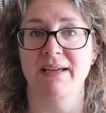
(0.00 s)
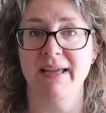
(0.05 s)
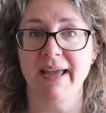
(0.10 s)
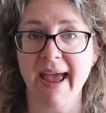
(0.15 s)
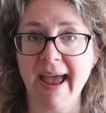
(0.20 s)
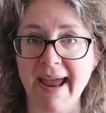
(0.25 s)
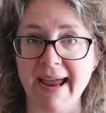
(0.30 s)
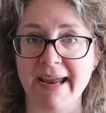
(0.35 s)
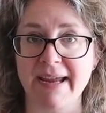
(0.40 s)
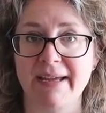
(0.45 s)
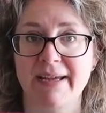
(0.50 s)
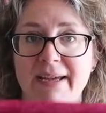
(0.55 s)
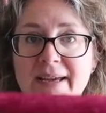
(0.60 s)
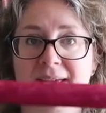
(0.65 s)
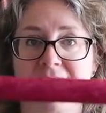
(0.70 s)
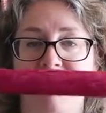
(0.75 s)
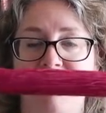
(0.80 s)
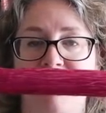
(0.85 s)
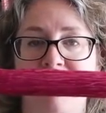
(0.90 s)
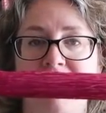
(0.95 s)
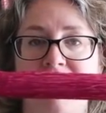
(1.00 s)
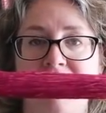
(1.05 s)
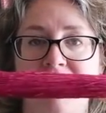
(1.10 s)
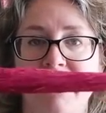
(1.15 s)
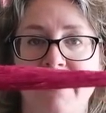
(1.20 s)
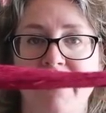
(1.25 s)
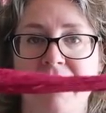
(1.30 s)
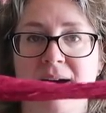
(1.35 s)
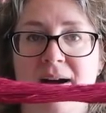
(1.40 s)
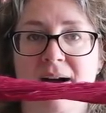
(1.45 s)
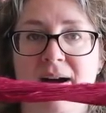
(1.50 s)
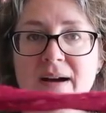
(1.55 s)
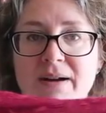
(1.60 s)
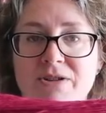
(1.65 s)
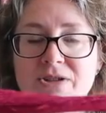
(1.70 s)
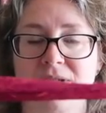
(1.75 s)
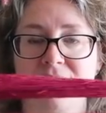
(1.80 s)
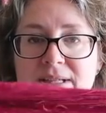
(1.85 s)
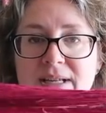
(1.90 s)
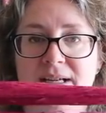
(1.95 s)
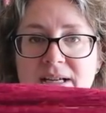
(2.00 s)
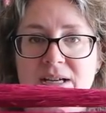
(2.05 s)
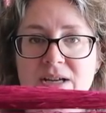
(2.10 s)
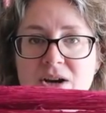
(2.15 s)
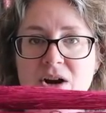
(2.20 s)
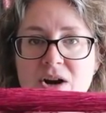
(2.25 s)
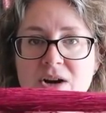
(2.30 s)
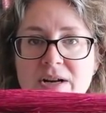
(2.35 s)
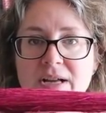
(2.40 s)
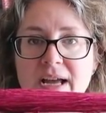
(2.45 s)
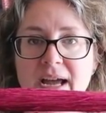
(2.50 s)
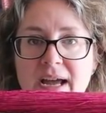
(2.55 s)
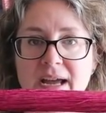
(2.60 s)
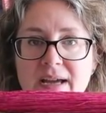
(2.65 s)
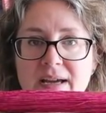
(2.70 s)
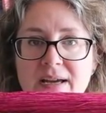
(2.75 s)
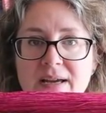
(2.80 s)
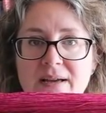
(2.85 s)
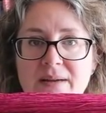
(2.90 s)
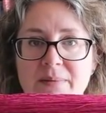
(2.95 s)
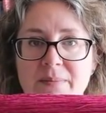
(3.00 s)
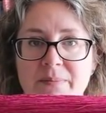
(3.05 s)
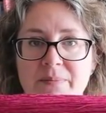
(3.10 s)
cake, uh, just like a yarn cake.